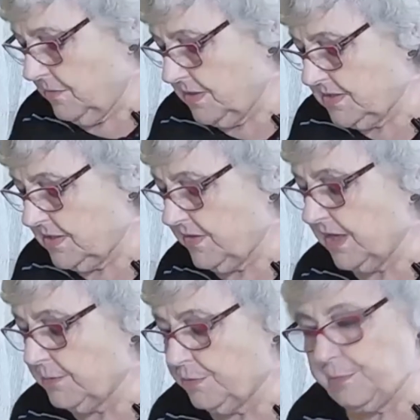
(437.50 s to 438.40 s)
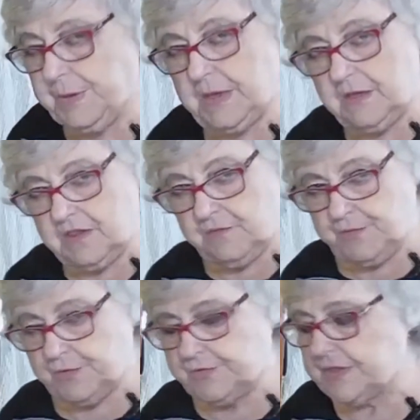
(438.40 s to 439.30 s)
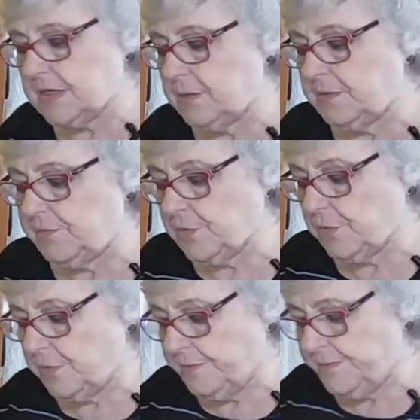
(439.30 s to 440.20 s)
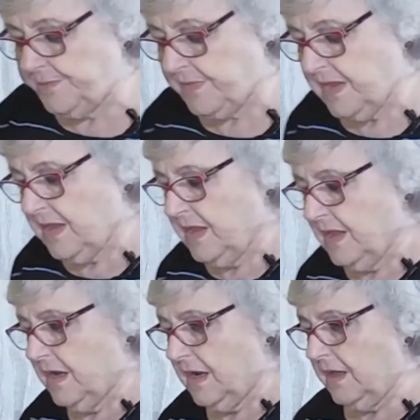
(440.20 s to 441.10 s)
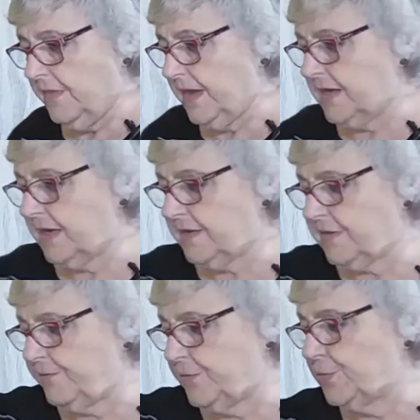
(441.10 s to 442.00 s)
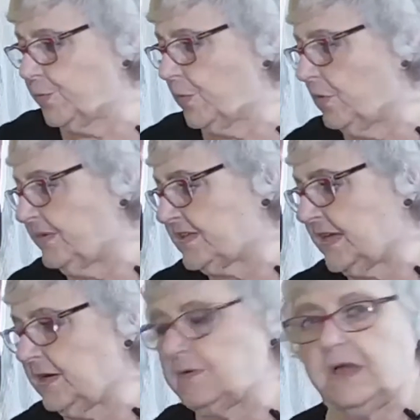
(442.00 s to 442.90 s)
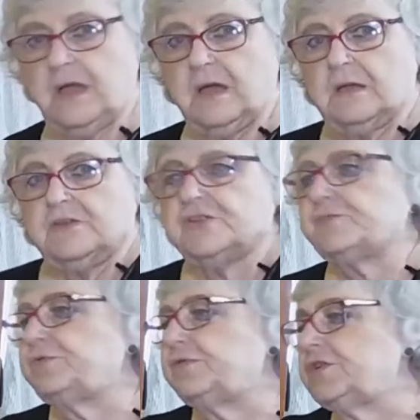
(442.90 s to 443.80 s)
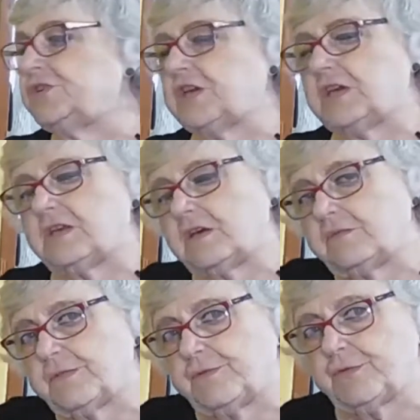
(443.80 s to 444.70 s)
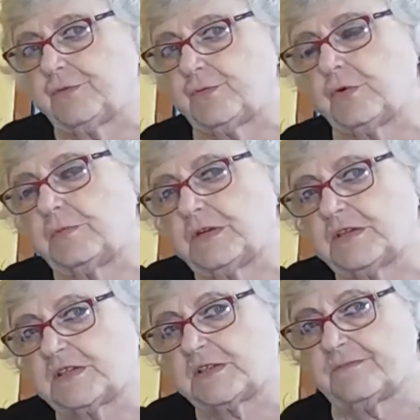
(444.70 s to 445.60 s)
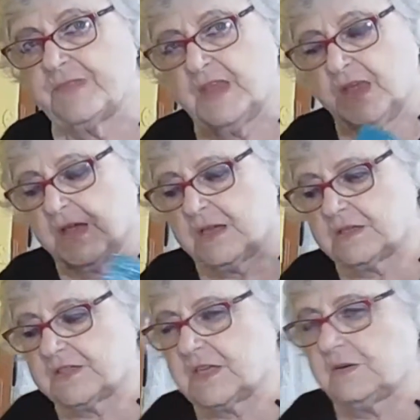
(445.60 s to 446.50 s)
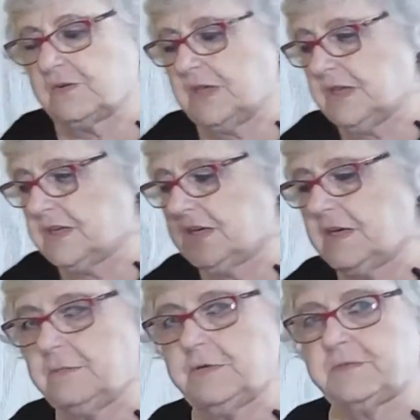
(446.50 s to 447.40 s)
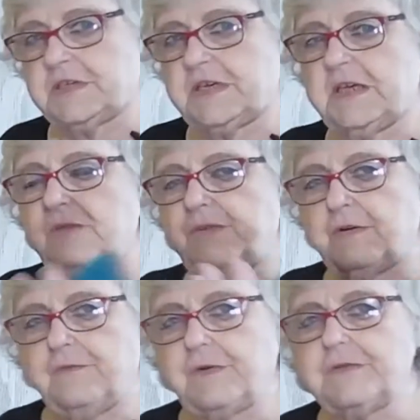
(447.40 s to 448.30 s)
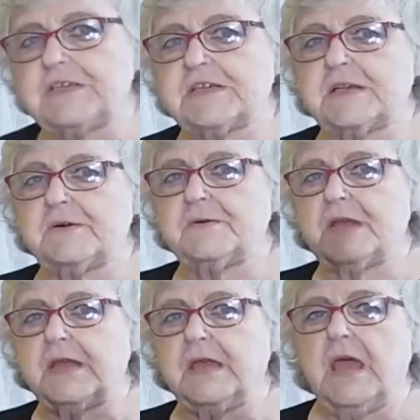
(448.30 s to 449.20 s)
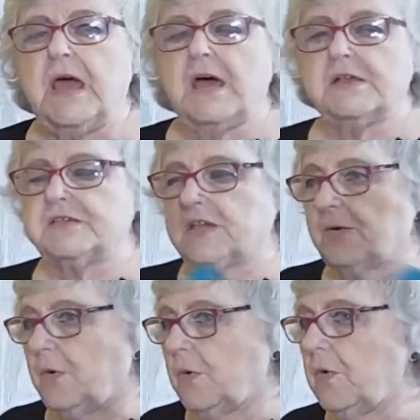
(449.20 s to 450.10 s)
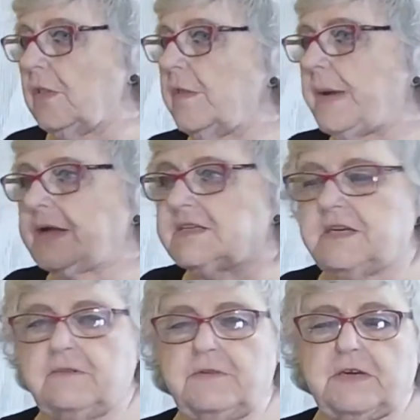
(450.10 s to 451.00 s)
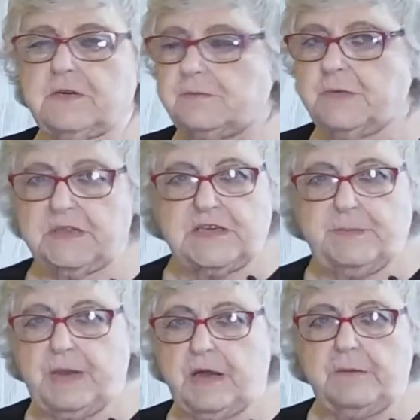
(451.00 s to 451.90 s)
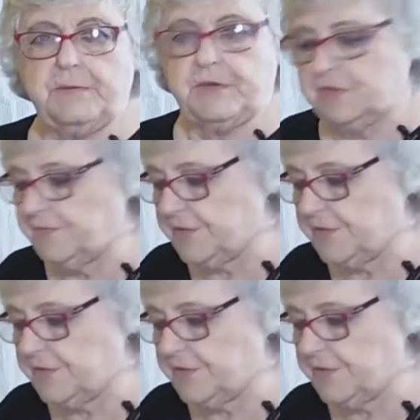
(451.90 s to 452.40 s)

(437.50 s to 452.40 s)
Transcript: they prepared the food the day before, and they'd had the food warmers out and just put the chicken over the food warmers. And so it came up to heat very, very slowly, and so all the bacteria could multiply beautifully.